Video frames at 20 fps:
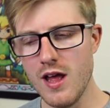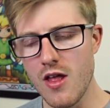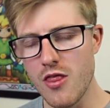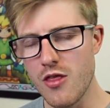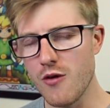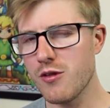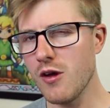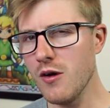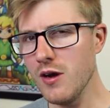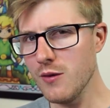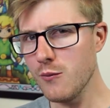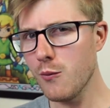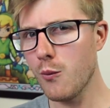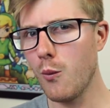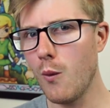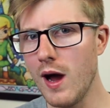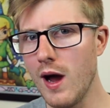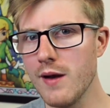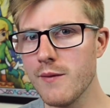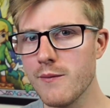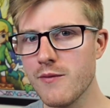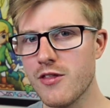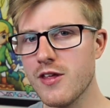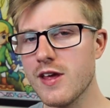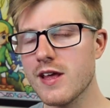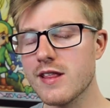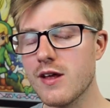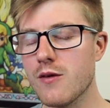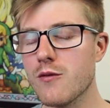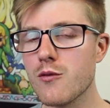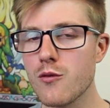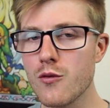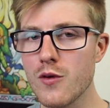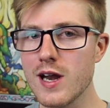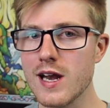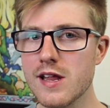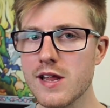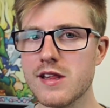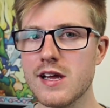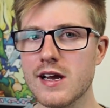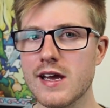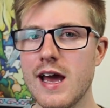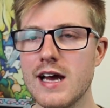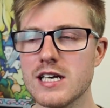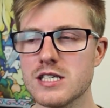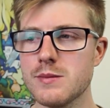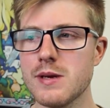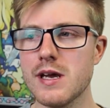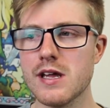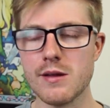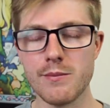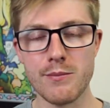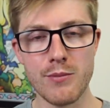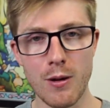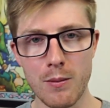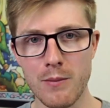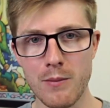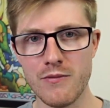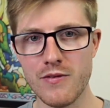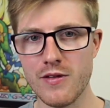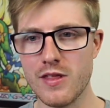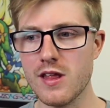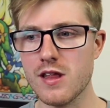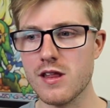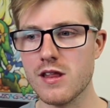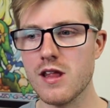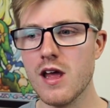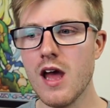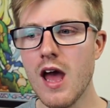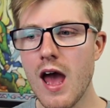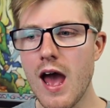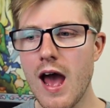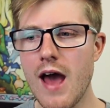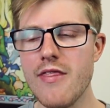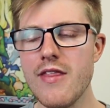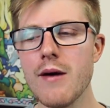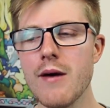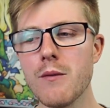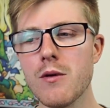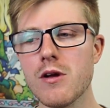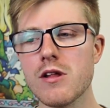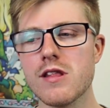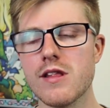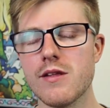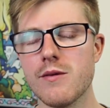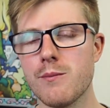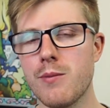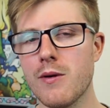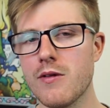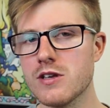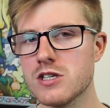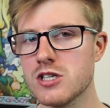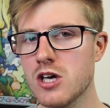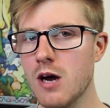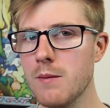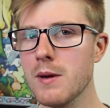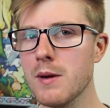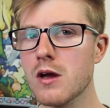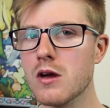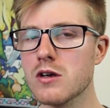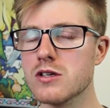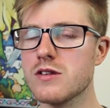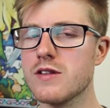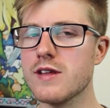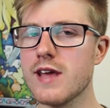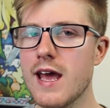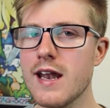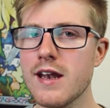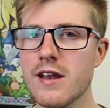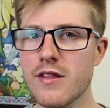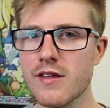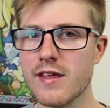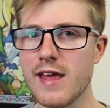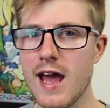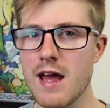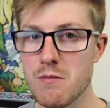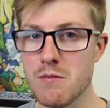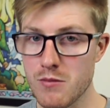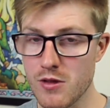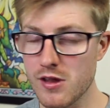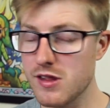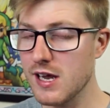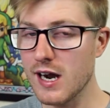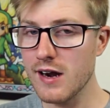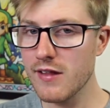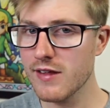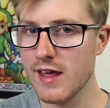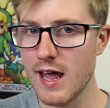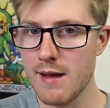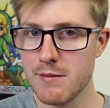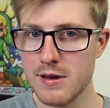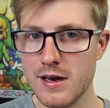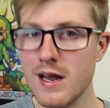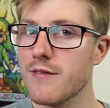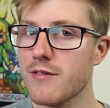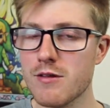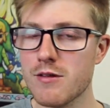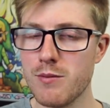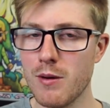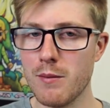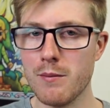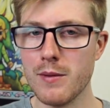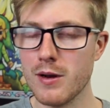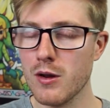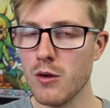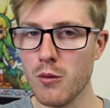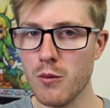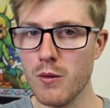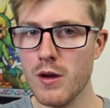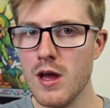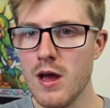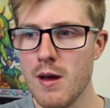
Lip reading: There was only one thing that really stuck out to me as a problem for this, and that was by the time I got to the end of the game, the start of the game didn't have this problem at all,